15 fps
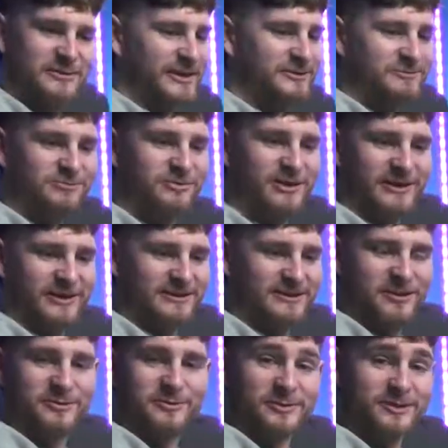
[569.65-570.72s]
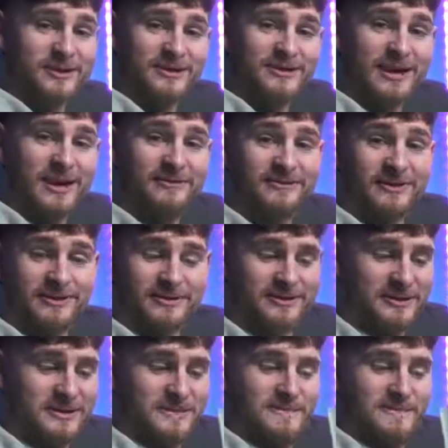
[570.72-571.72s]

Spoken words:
That's brilliant. Always good to have those.